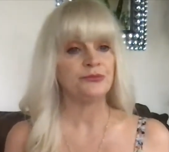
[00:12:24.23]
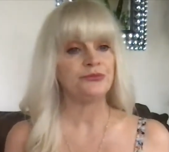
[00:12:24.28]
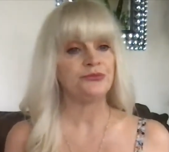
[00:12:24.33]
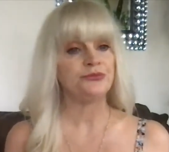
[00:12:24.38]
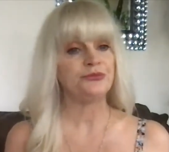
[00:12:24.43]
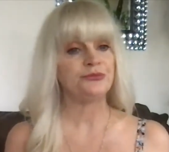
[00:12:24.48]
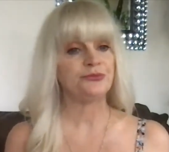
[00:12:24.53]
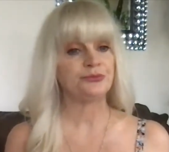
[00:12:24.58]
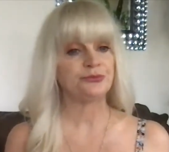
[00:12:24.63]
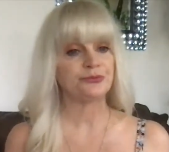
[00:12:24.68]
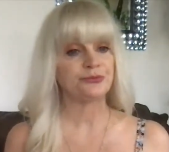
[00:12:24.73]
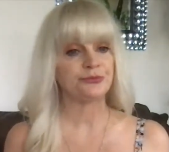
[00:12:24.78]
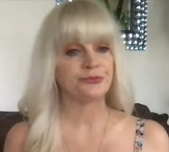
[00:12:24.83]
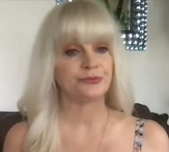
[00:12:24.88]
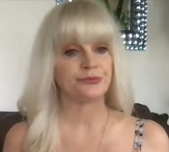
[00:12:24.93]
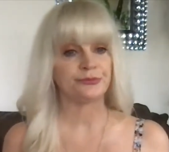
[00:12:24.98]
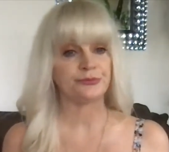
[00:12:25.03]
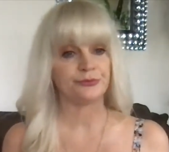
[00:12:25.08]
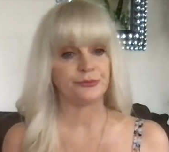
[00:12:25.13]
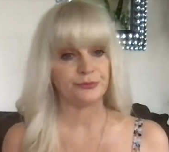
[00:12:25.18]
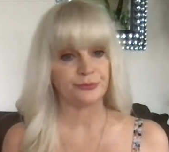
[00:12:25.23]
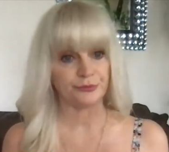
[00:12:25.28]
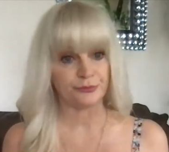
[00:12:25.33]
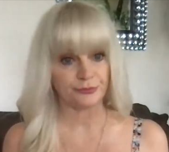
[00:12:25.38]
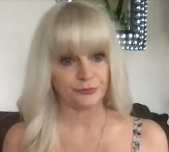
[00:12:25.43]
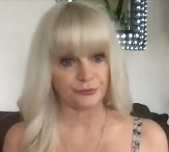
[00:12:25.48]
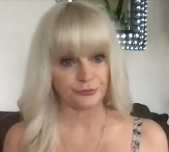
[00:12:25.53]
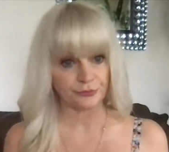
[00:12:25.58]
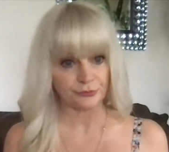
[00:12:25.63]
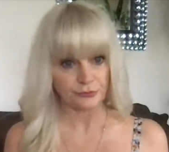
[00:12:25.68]

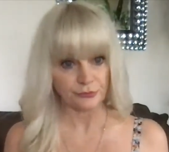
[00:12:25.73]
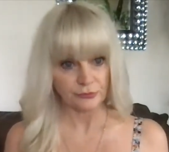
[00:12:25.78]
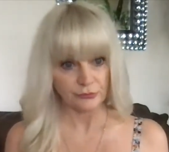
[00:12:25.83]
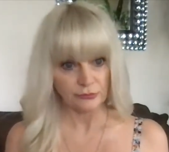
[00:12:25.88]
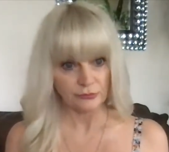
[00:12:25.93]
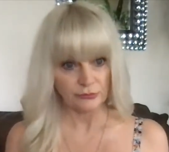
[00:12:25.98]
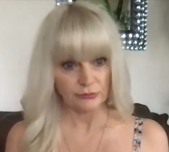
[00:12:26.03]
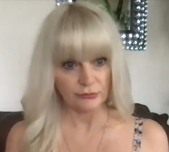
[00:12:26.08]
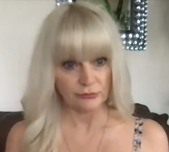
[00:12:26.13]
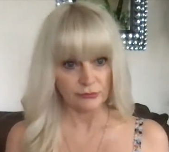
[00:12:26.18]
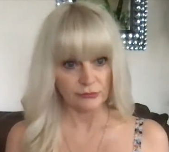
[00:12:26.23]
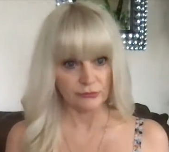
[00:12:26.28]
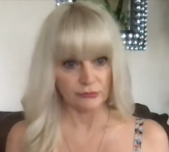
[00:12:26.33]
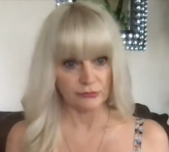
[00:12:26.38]
(no one is talking)